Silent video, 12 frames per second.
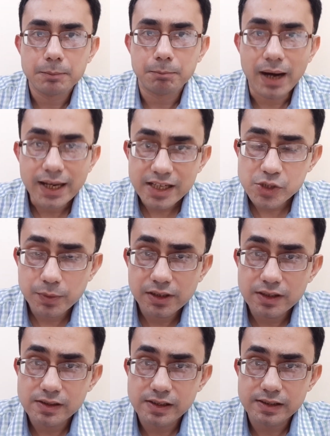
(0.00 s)
My
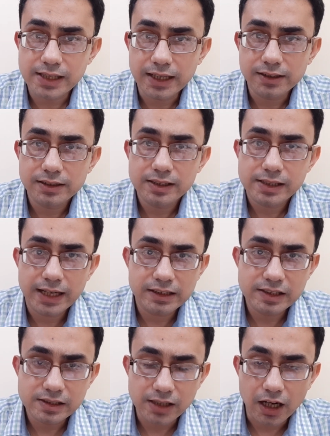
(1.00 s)
experience is that, at
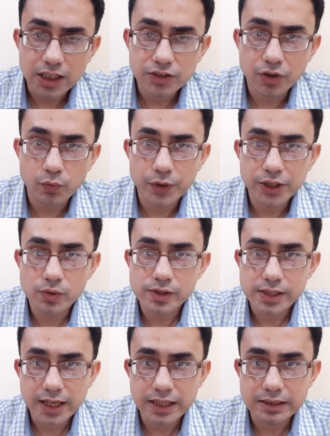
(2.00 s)
least starting from
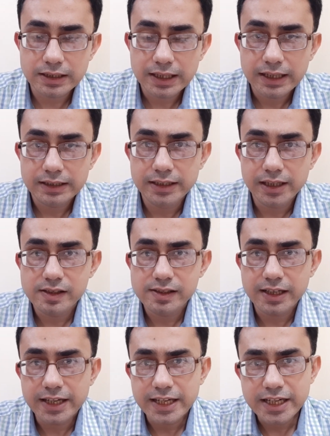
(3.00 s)
Windows 8, there is
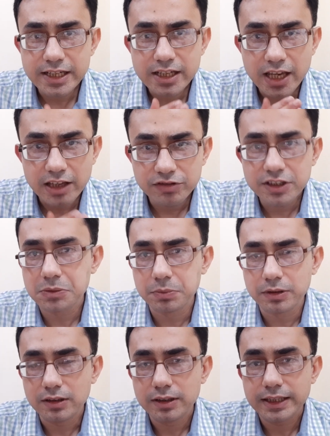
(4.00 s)
an
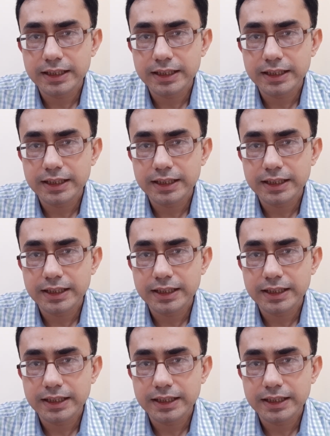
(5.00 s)
inevitable